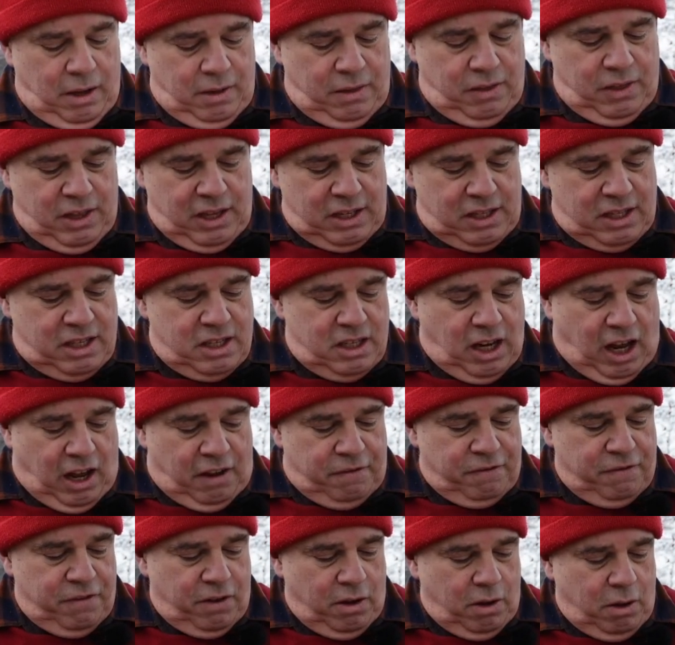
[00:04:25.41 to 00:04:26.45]
This
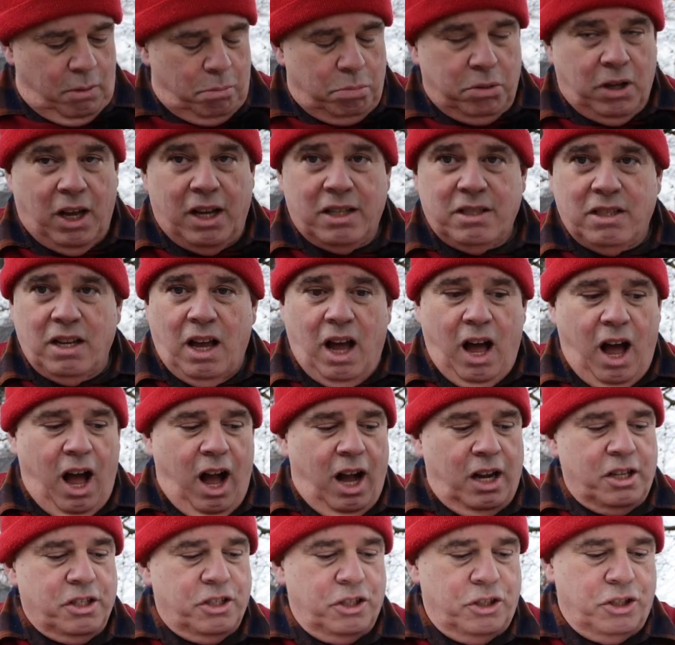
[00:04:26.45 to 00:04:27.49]
stuff plus
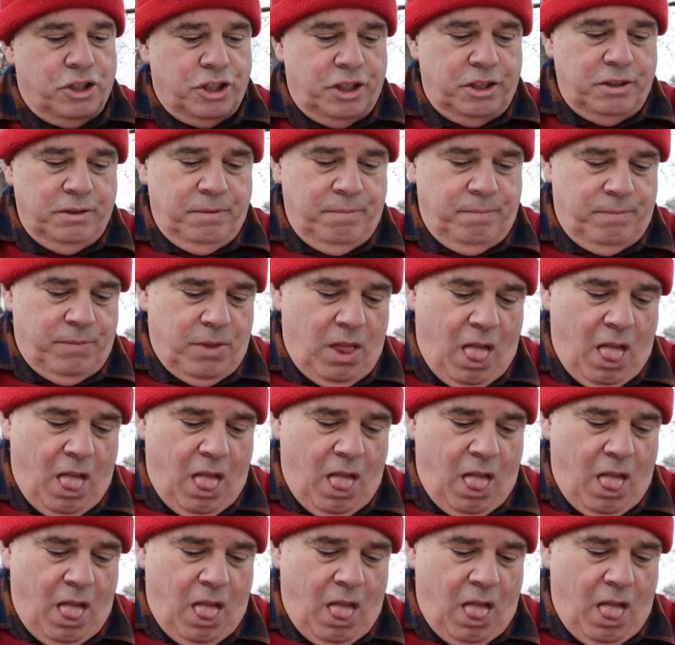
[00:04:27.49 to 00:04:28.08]
oxygen